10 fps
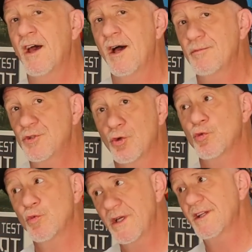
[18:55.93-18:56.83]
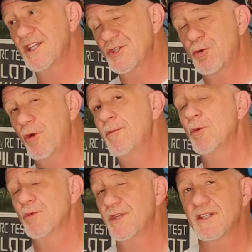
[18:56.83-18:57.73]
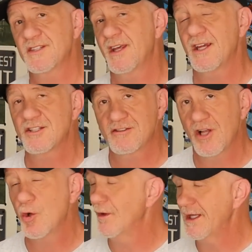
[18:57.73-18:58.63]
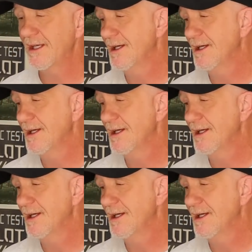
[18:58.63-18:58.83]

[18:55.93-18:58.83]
up to really screaming with this thing slowly,